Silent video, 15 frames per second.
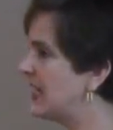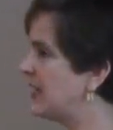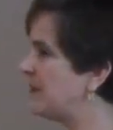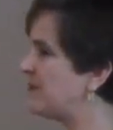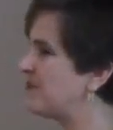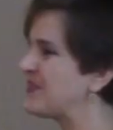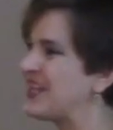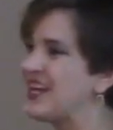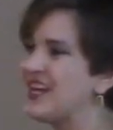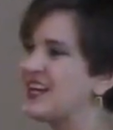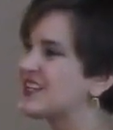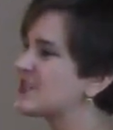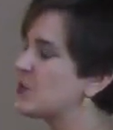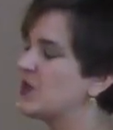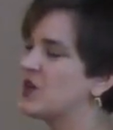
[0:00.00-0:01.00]
Um,
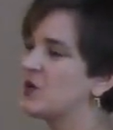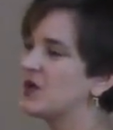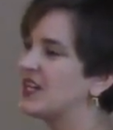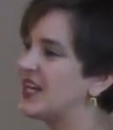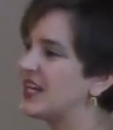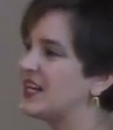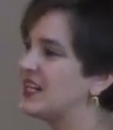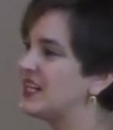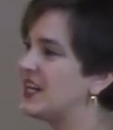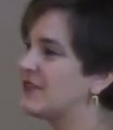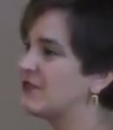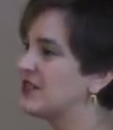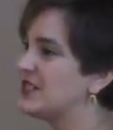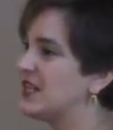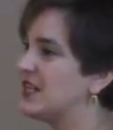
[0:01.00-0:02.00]
so we don't get any
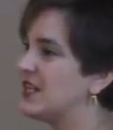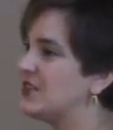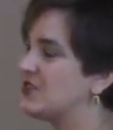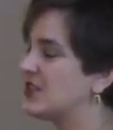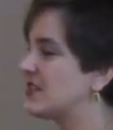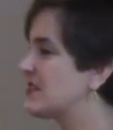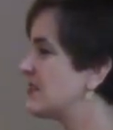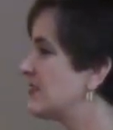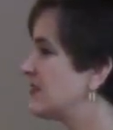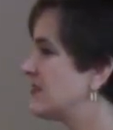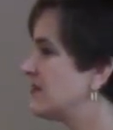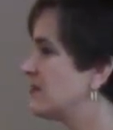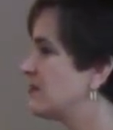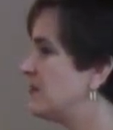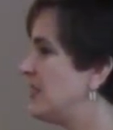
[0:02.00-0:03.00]
everyday just
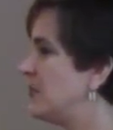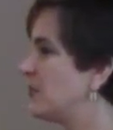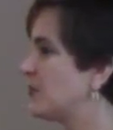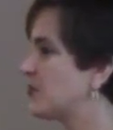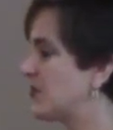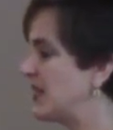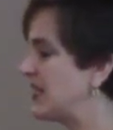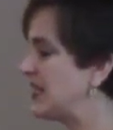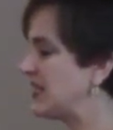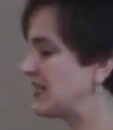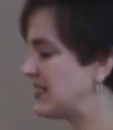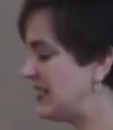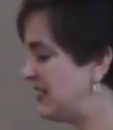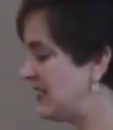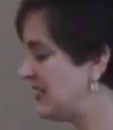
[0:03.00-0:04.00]
people drinking
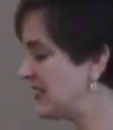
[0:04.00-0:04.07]
scene.